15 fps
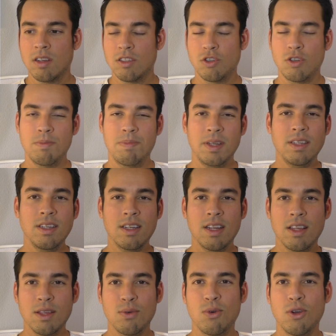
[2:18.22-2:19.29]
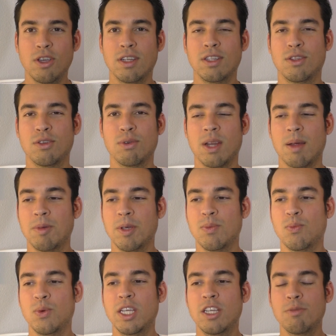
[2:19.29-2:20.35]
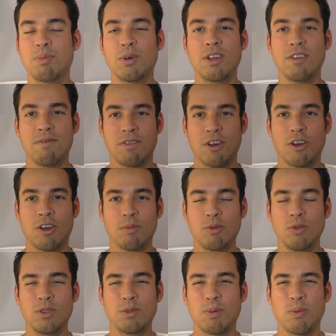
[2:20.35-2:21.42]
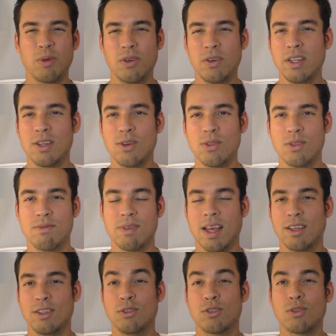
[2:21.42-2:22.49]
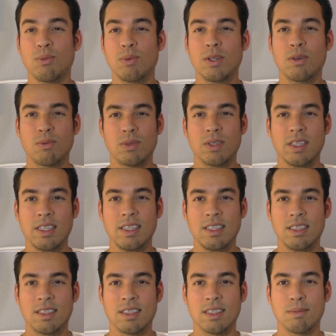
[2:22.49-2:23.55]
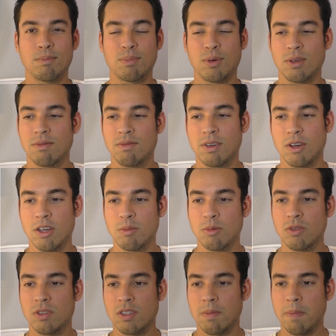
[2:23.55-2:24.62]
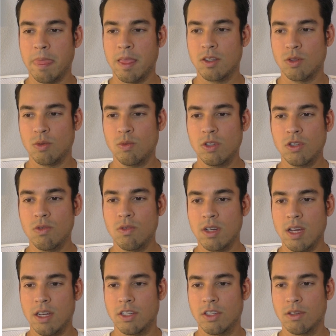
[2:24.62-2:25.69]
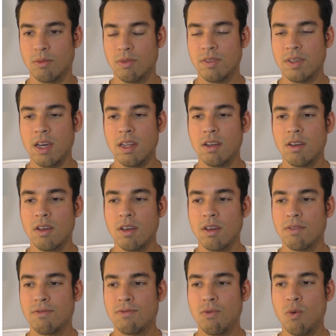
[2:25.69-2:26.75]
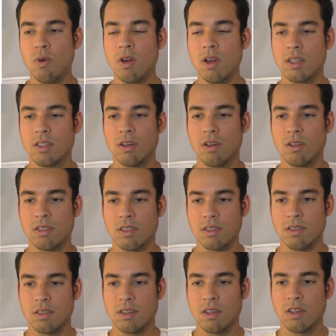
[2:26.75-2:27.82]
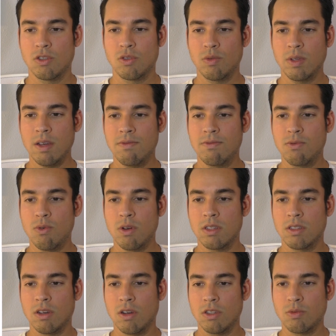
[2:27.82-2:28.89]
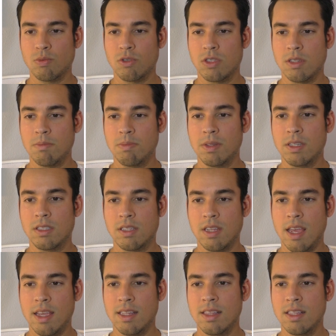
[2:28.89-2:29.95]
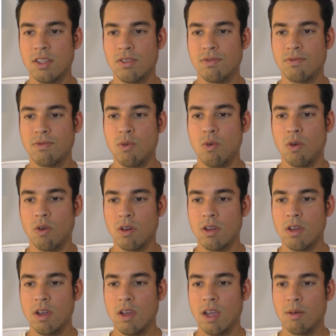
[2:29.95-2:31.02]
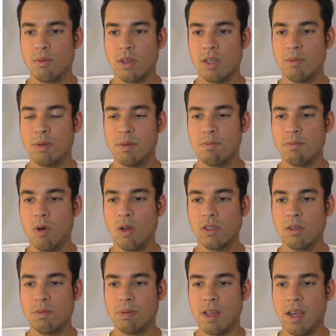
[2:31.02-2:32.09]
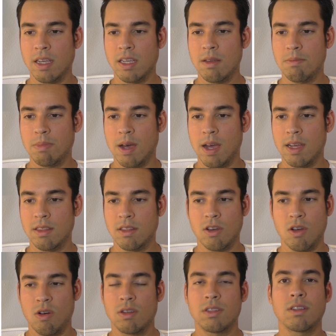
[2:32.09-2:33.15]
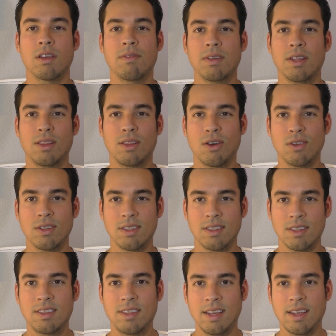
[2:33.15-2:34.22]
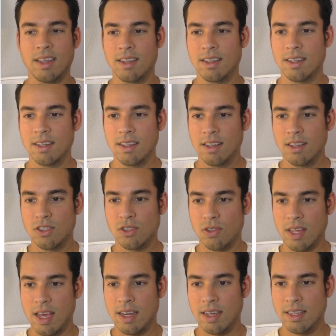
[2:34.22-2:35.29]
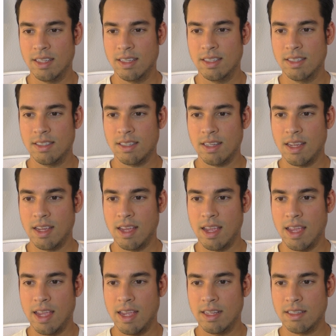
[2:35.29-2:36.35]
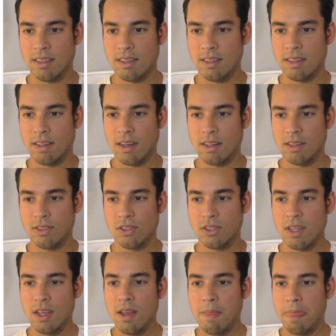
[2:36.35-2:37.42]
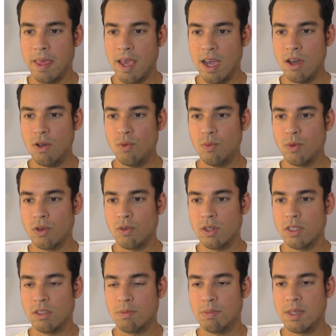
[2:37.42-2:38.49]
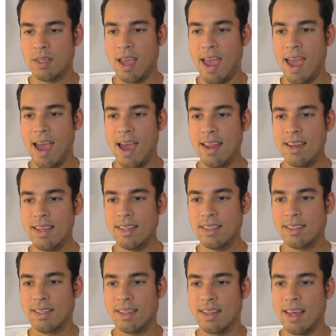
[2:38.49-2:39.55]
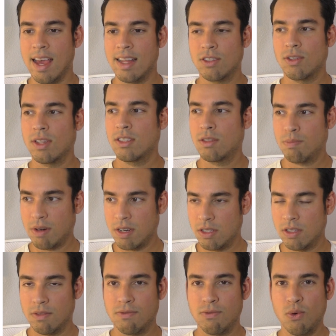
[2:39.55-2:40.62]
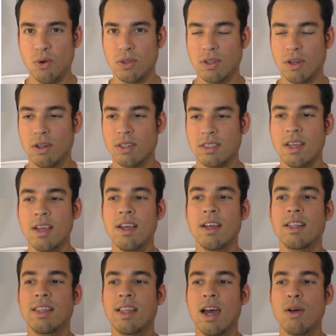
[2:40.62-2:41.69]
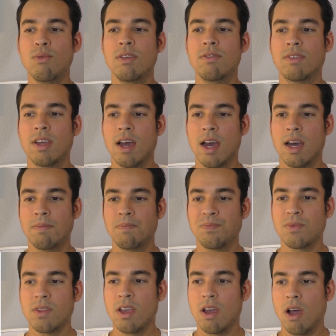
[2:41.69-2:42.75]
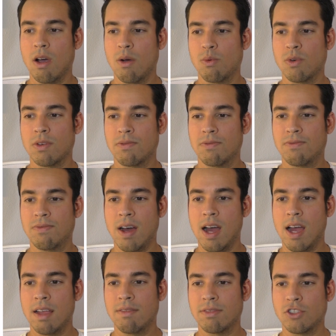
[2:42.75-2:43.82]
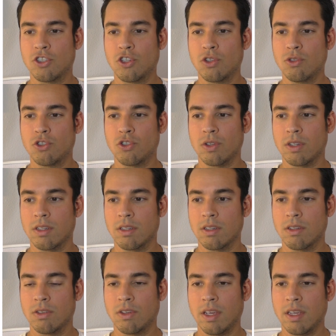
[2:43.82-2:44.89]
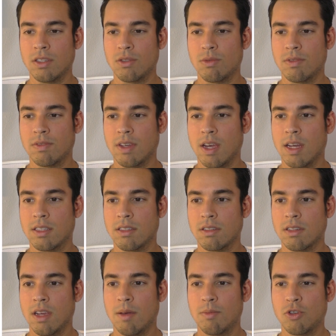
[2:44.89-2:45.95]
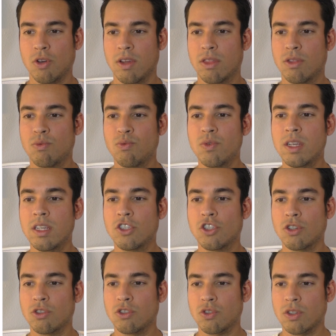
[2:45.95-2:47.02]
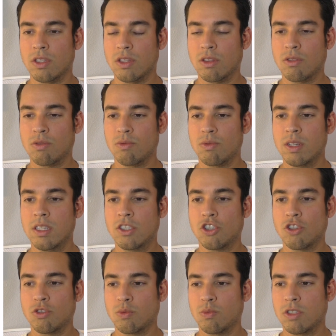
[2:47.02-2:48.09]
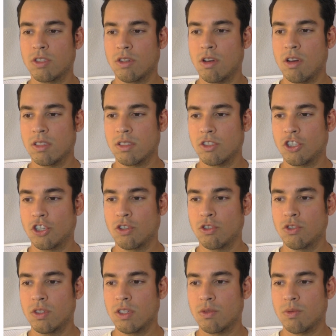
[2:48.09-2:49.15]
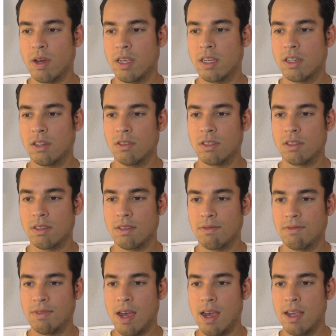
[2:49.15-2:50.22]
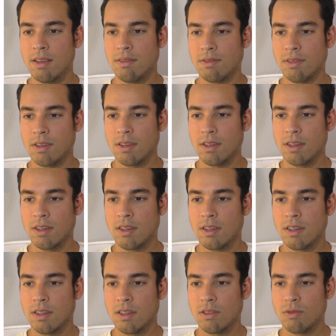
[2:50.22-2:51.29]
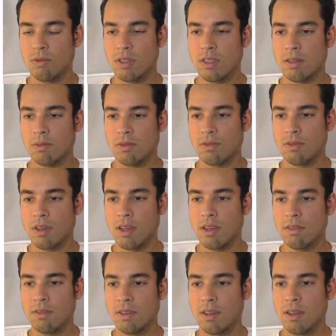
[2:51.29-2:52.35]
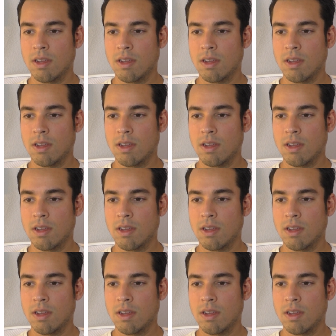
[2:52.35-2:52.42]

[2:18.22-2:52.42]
So depending on how they want you to do it, I mean, we could put in variables, but we already know the values, so we don't really need to put in variables. So what's going on here? We've got four adults. So we got four adults. We're simply taking this four and we're gonna be multiplying it by the cost of an adult ticket. So that is $8. Now we're going to be adding to that, so that's the price of the four adults. Now we've got our five children. Okay, so we've got, I'm sorry, three children. Three children, what's the cost of children? It's right here, it's five. Three times five.